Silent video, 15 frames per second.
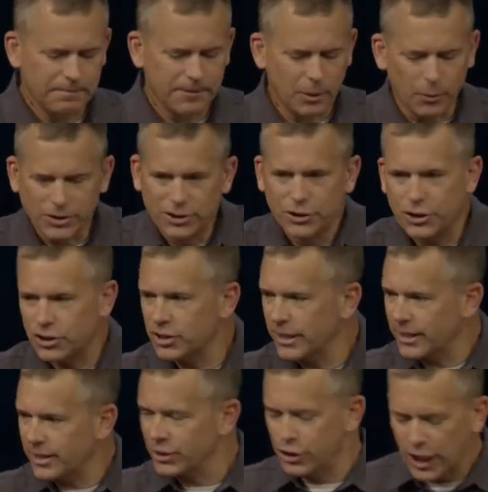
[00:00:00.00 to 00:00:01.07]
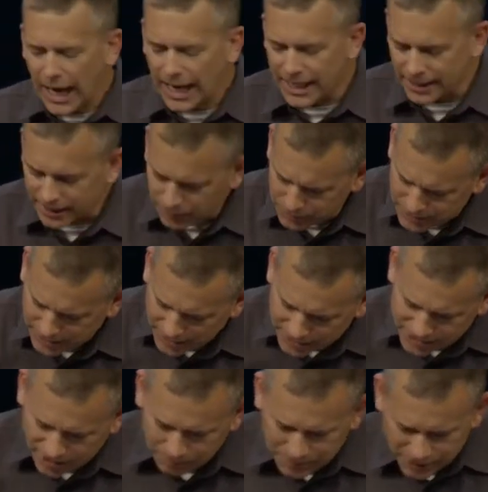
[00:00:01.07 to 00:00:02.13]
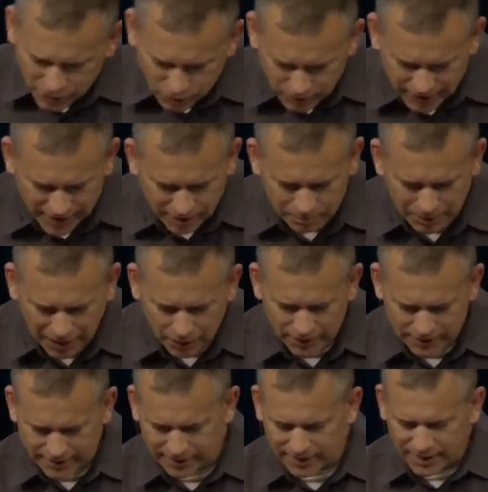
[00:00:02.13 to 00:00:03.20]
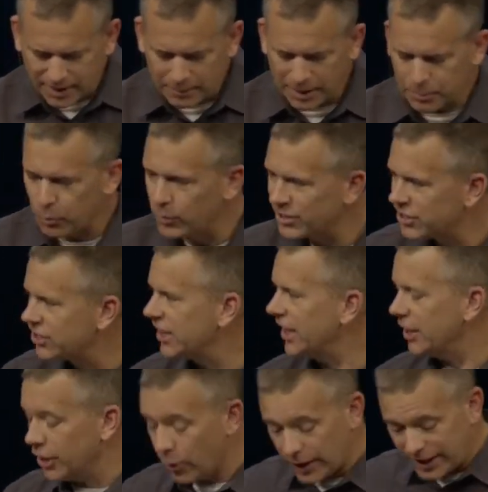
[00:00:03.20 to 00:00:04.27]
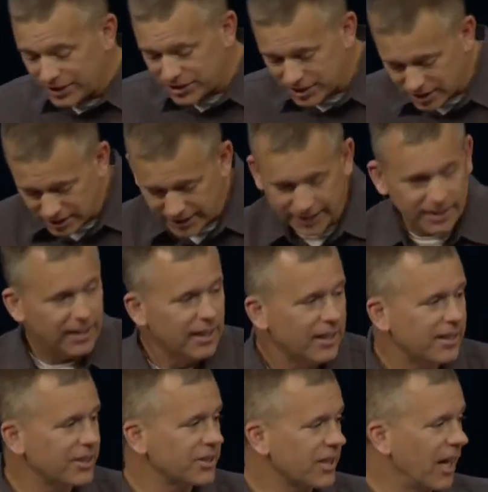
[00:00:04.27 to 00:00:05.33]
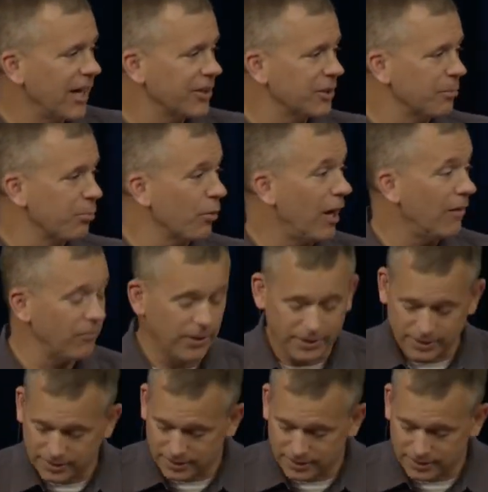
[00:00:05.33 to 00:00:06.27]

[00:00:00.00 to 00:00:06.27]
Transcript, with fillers: It wasn't just like a jacket. There was something unique about it that people would see it and know instantly, this guy is a prophet.